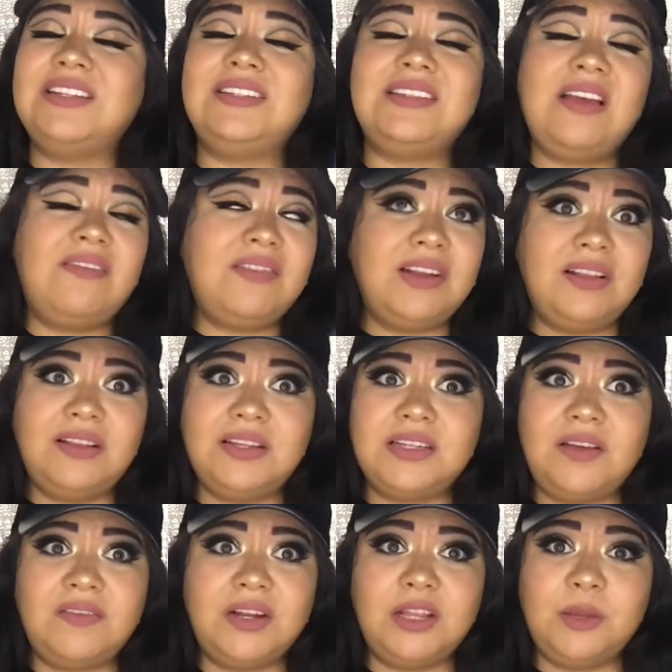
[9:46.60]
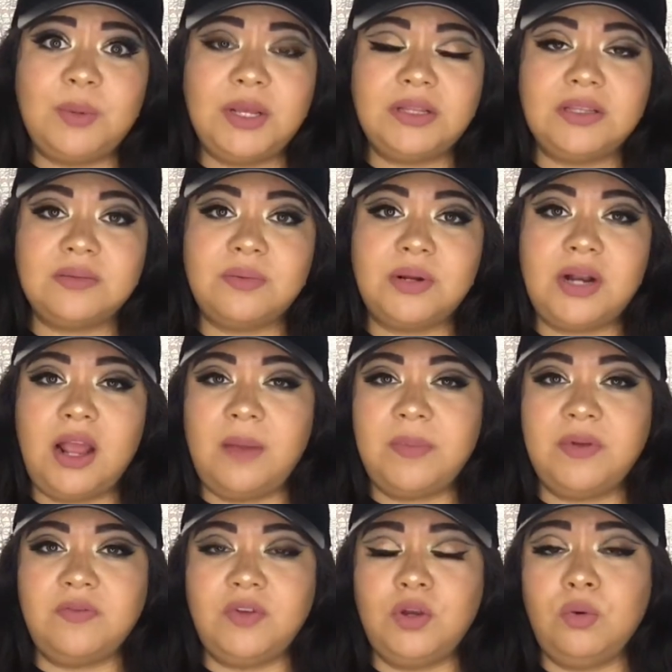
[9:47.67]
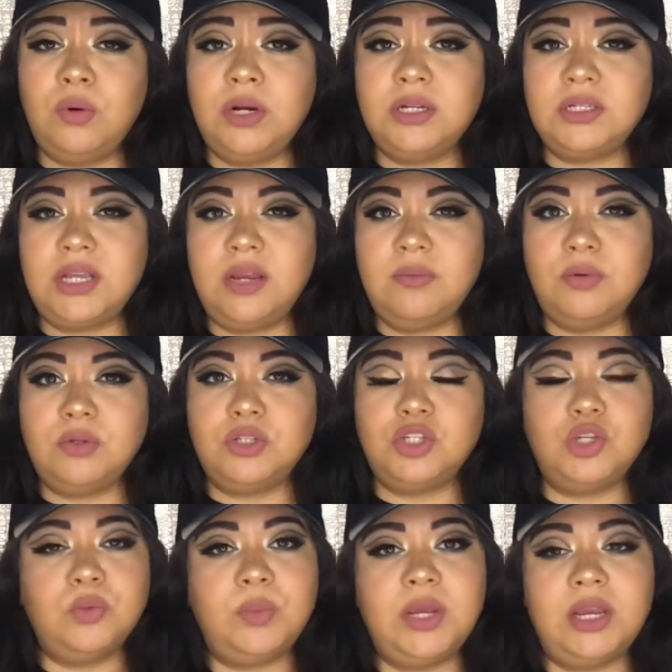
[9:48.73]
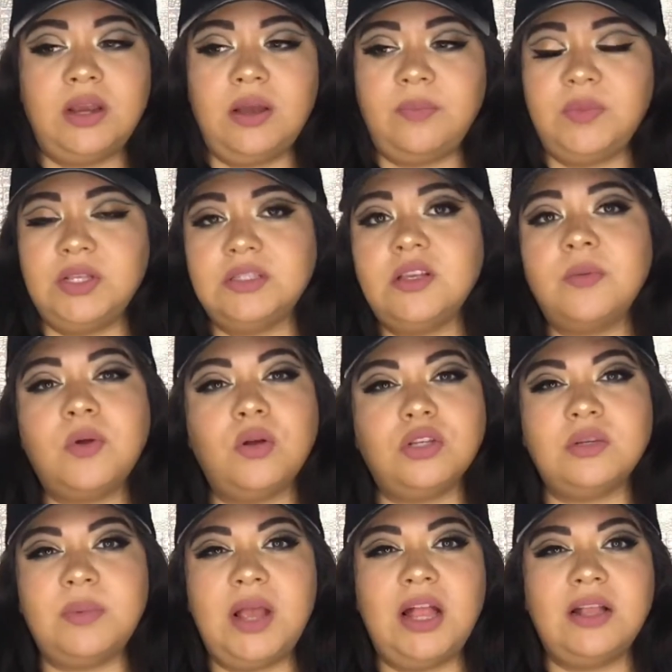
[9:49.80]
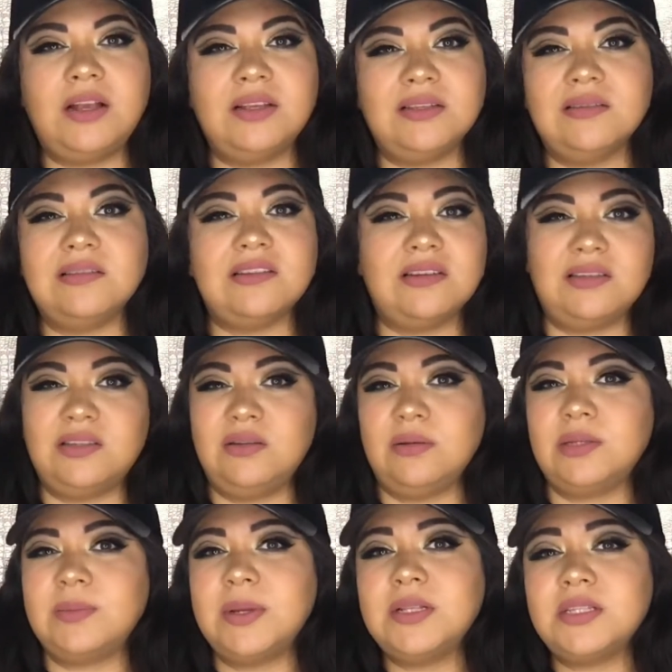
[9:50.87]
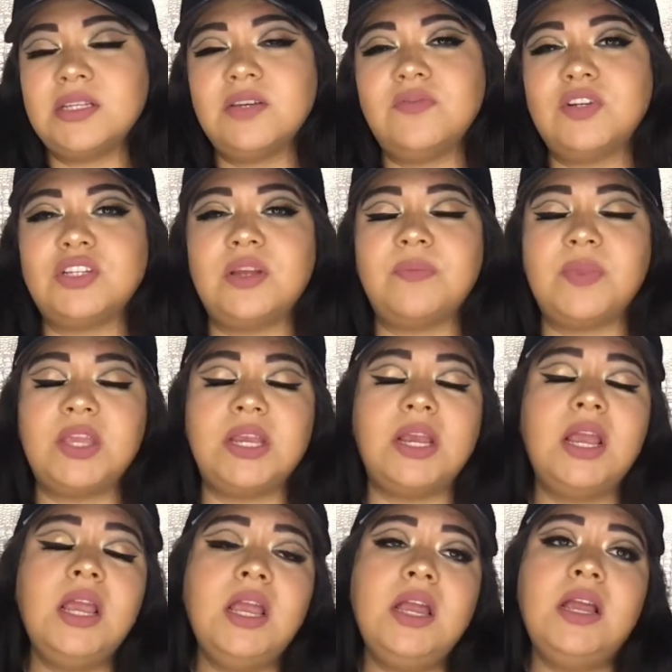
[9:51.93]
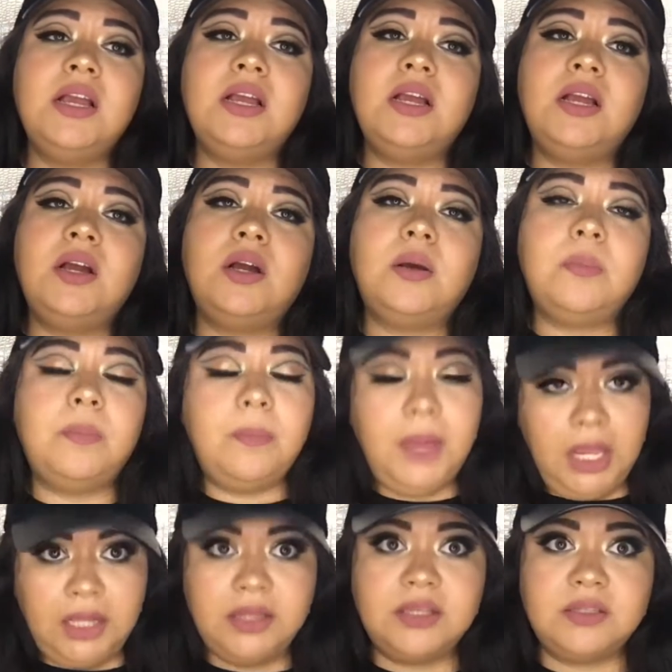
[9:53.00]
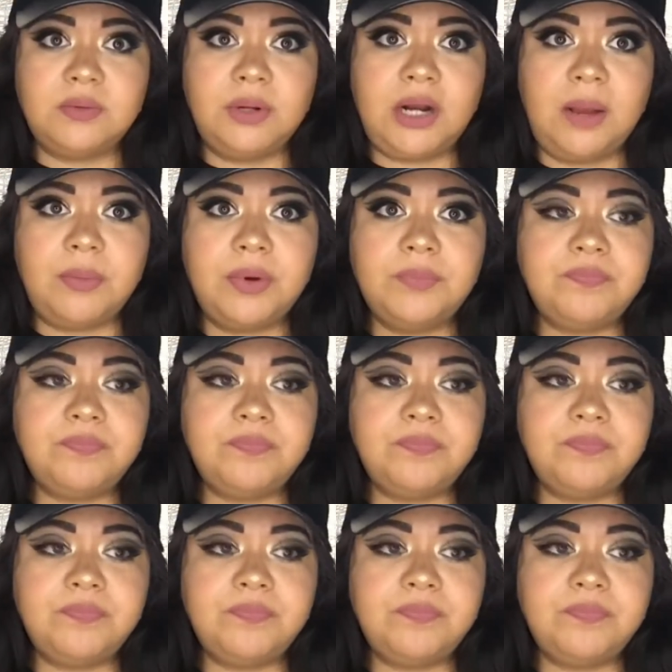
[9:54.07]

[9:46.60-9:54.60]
definitely pick this one up. If you weren't able to pick up the Subculture palette because it's just too expensive or something, pick this one up.